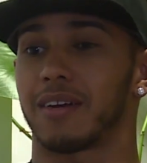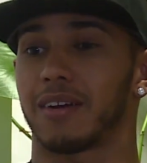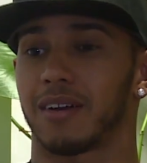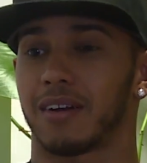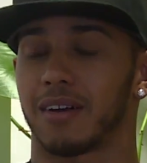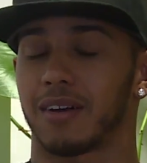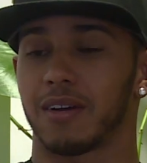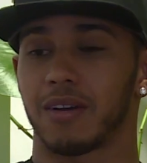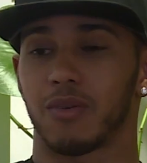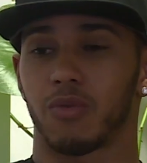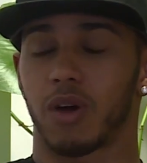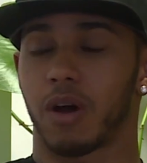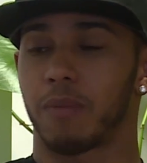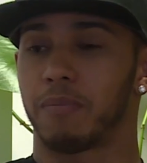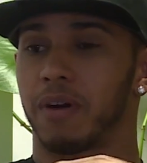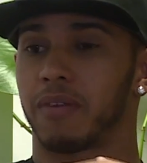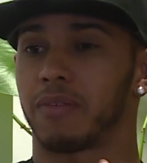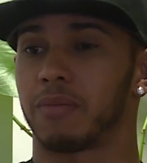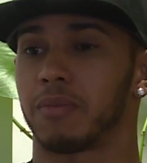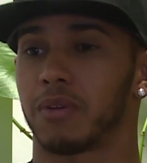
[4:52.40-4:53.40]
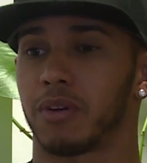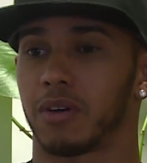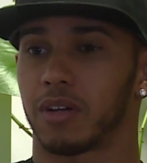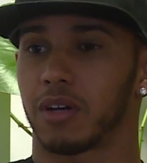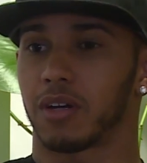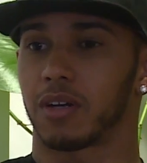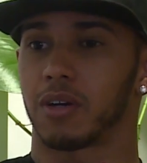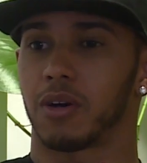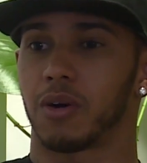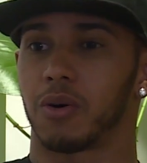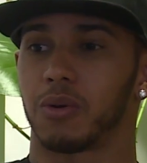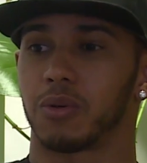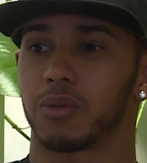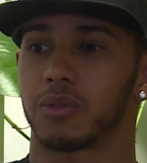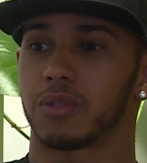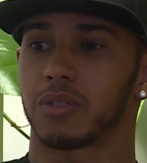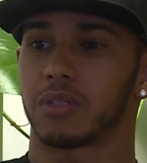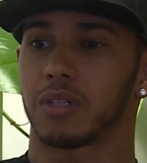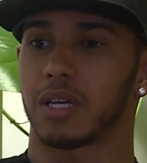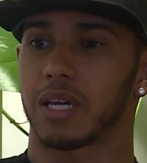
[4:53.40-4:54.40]
above and beyond our
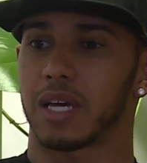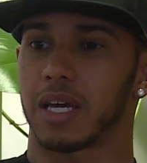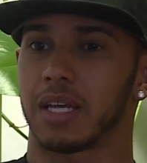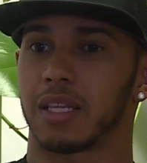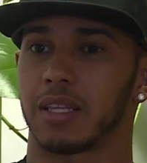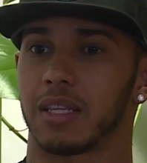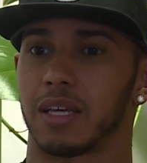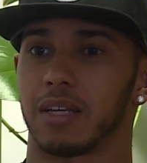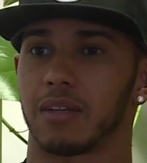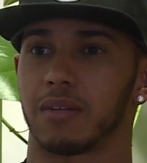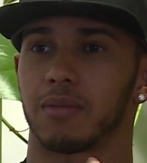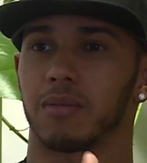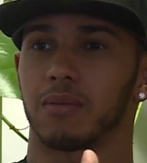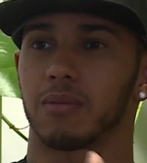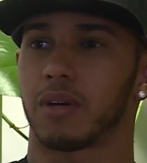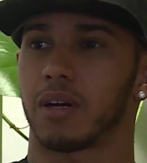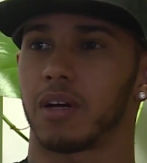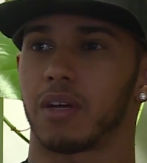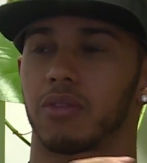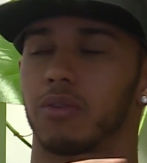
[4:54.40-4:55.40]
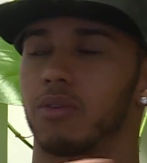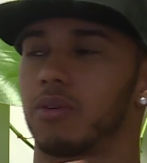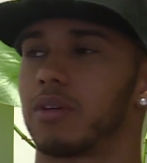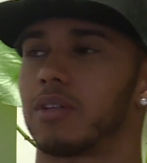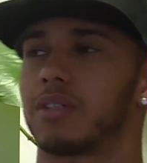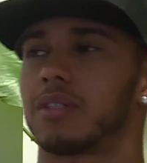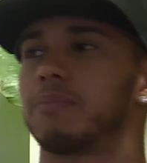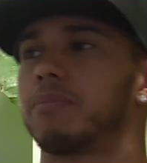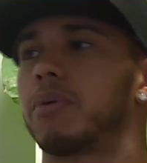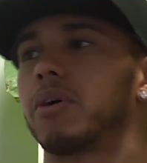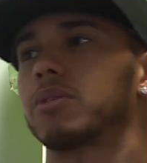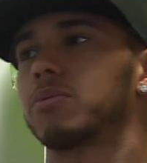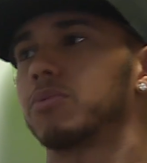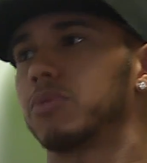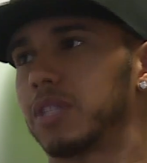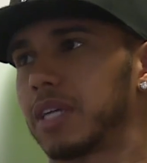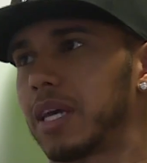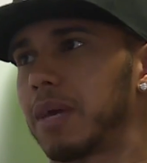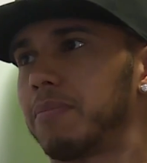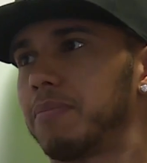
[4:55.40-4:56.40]
goals, and then I thought it's
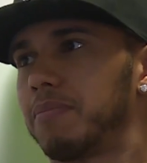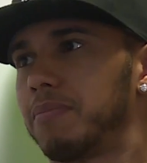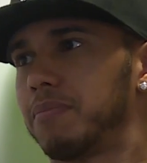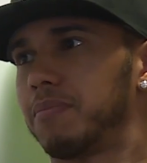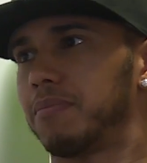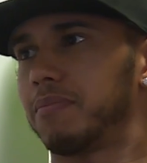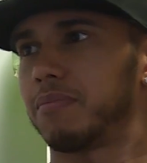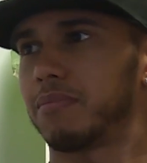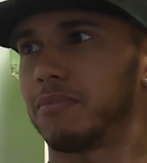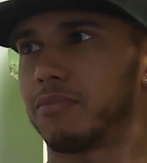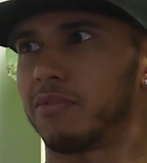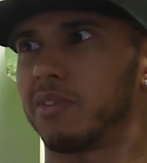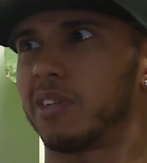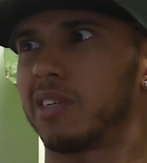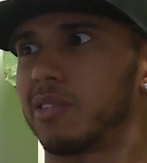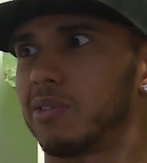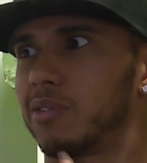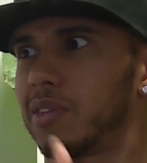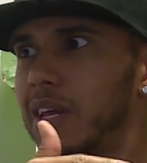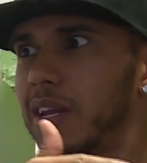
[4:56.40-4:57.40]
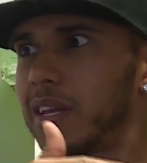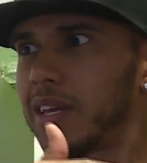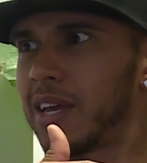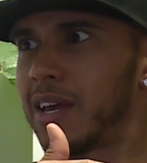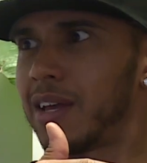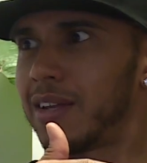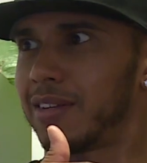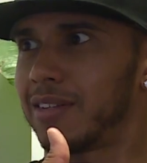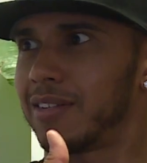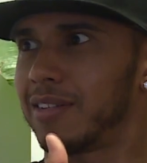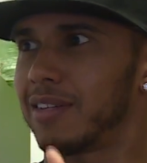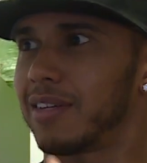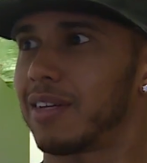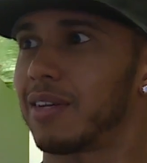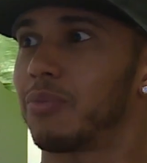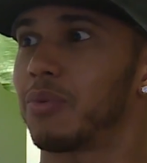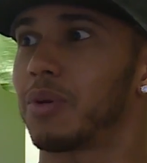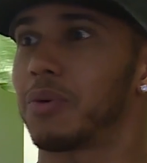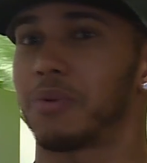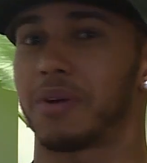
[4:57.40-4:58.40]
impossible to do that again,
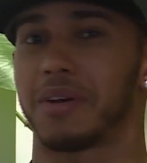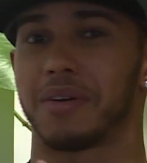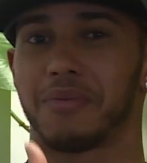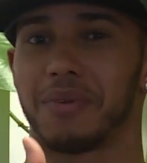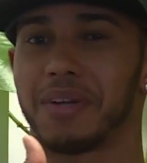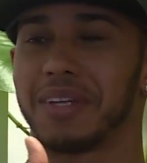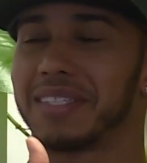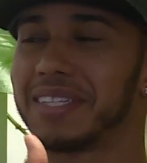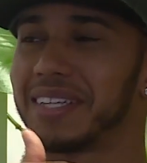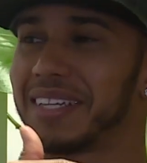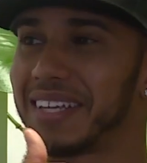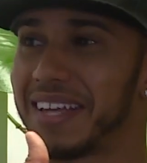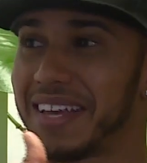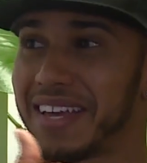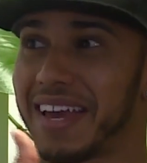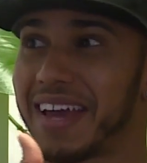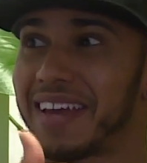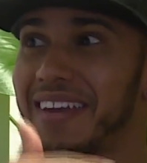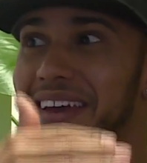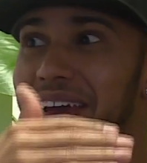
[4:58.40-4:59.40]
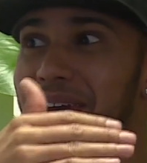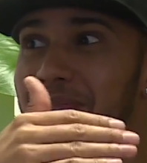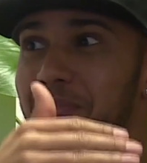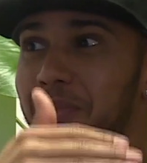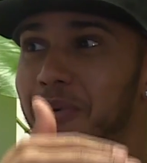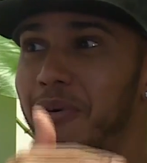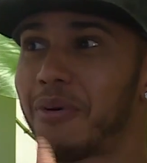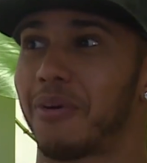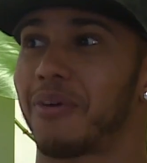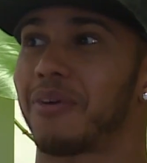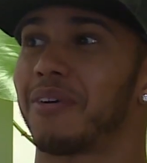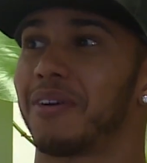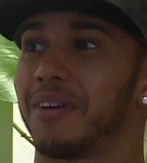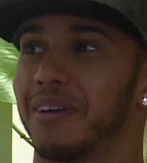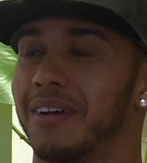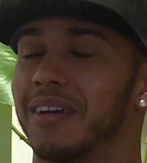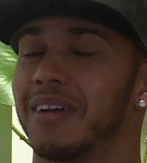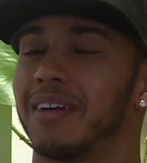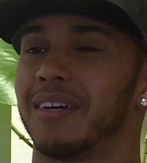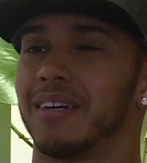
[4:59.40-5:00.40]
and we did it again and more.
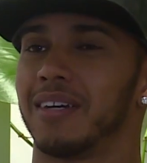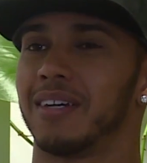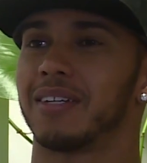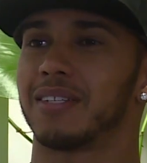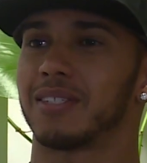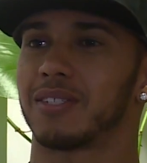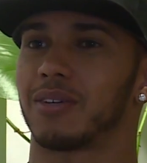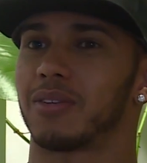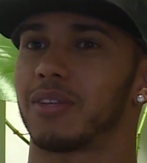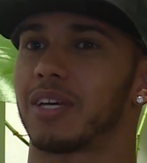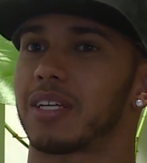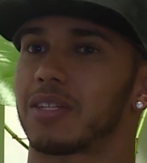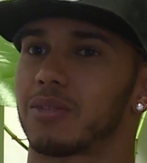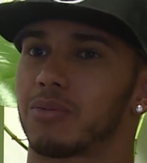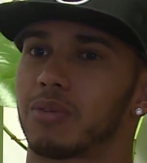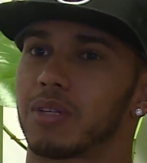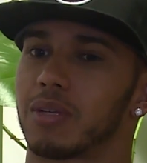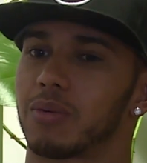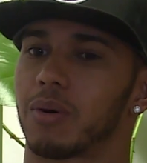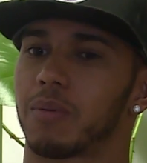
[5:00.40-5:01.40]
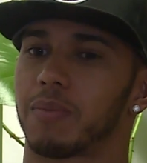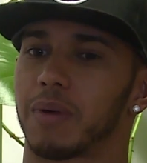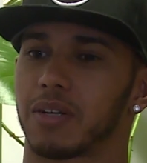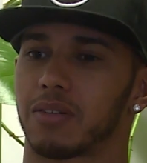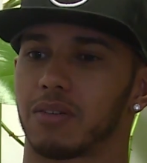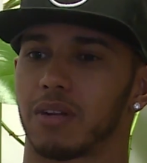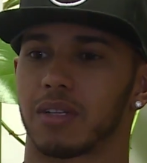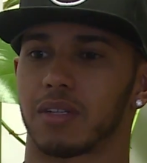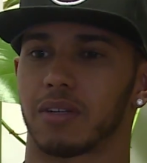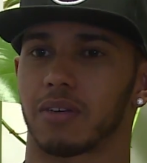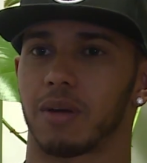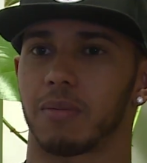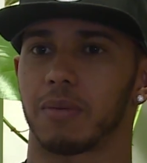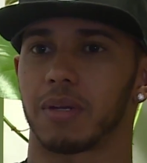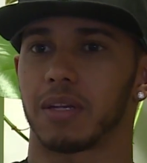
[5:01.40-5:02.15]
So that's really where Petronas